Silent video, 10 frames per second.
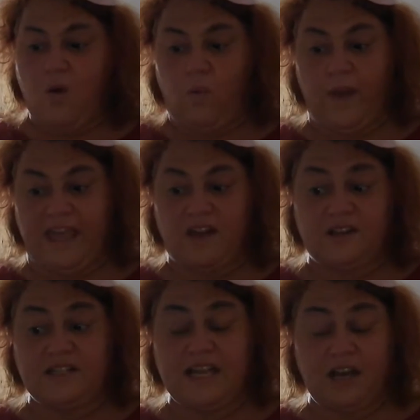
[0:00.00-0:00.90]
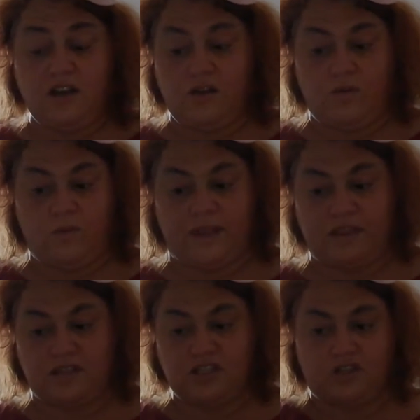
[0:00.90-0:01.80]
We continue with
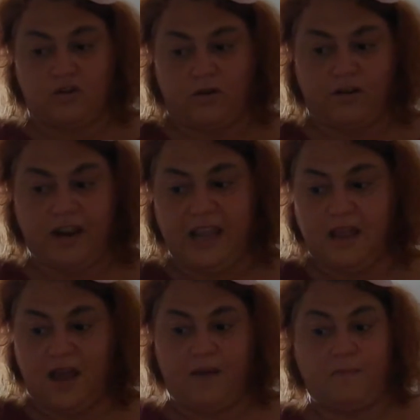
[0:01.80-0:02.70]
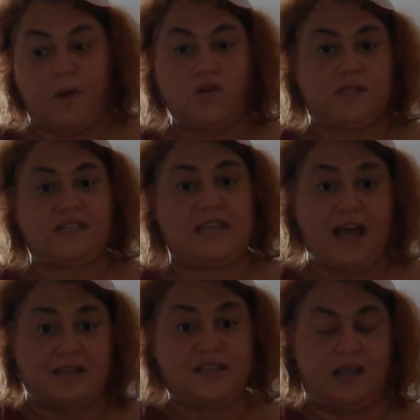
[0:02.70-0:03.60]
the story. Moses
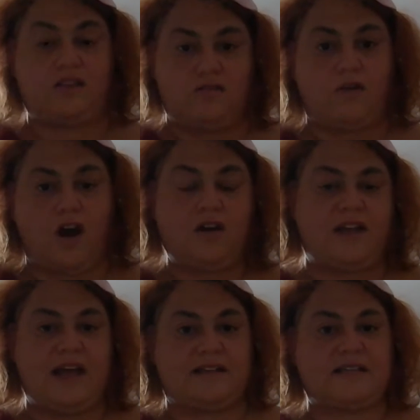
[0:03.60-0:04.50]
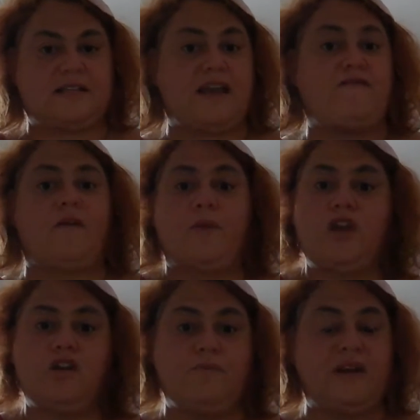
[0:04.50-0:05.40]
has hit the rock. As I say, from a
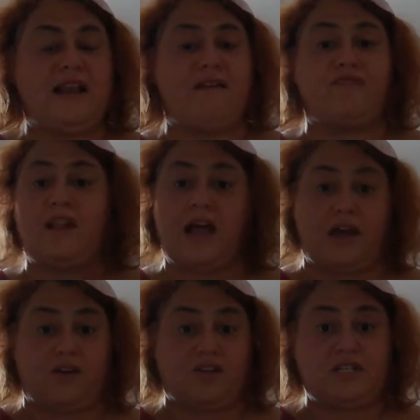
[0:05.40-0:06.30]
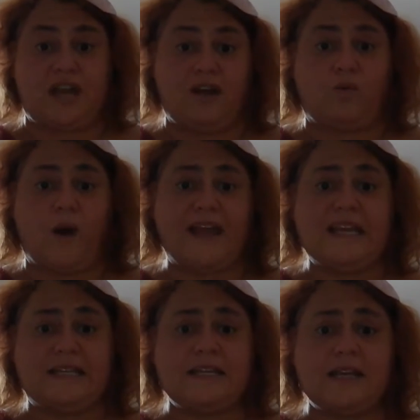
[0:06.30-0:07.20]
human level, I understand why
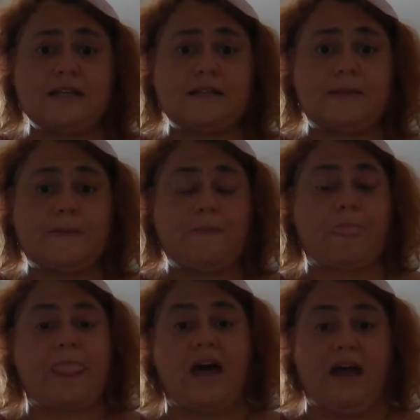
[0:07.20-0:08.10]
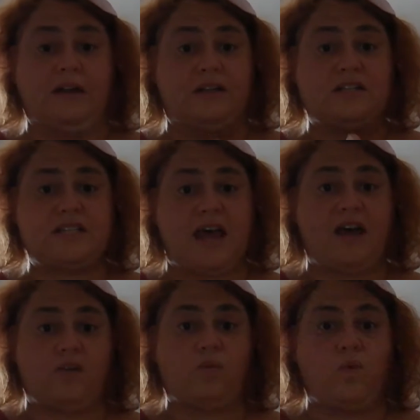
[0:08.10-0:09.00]
he did it. I
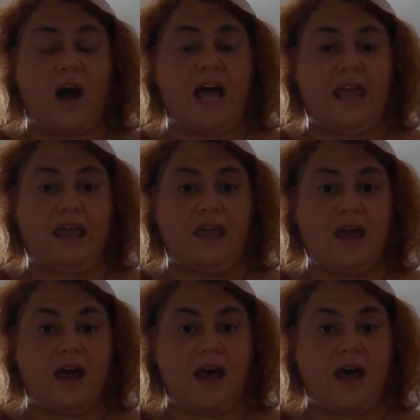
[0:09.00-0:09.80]
understand why